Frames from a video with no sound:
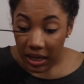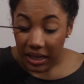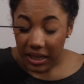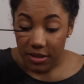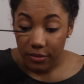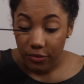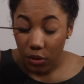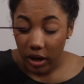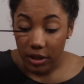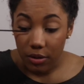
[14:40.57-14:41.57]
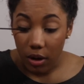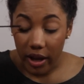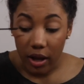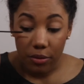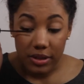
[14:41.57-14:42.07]
Because before
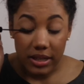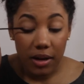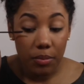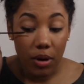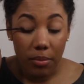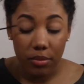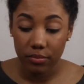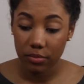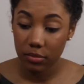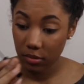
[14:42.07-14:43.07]
I always had a problem